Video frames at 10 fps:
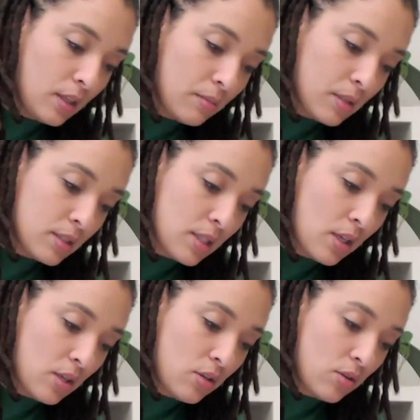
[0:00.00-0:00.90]
I'm going to say
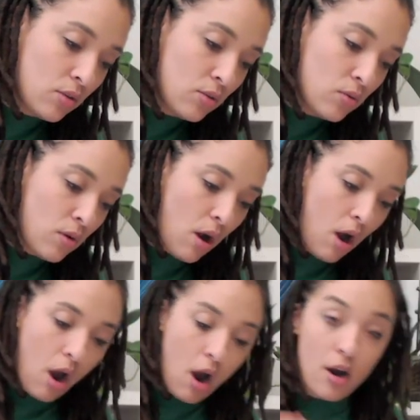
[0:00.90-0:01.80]
you
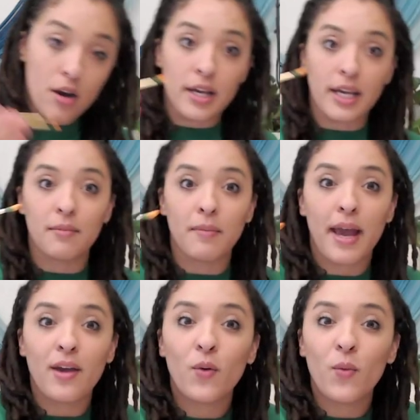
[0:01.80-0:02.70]
are in
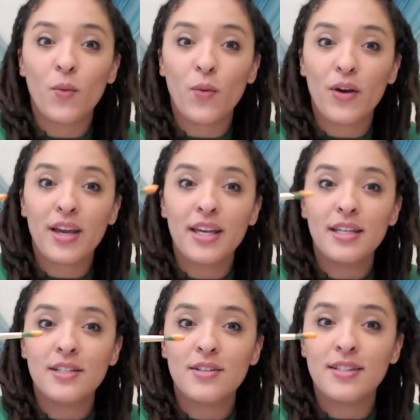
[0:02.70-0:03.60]
my
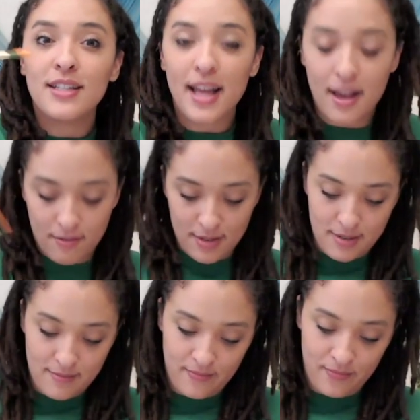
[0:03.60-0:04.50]
orange. You see that one?
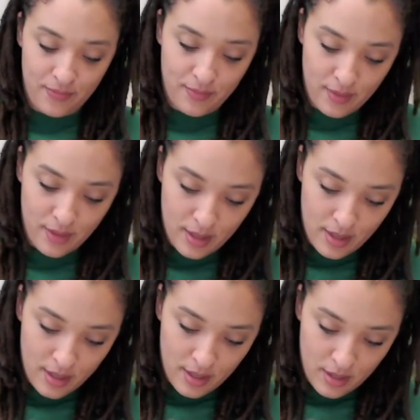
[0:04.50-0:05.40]

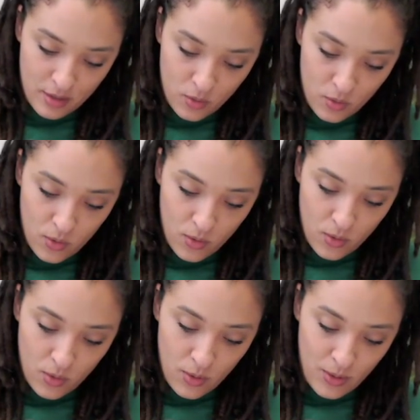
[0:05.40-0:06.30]

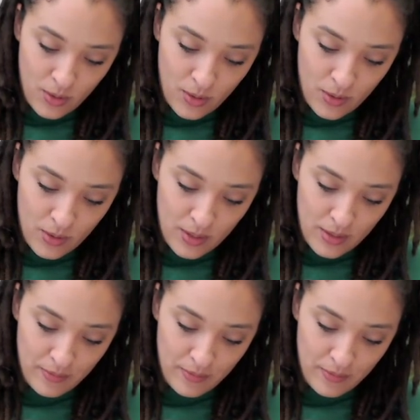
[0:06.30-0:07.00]
Ooh.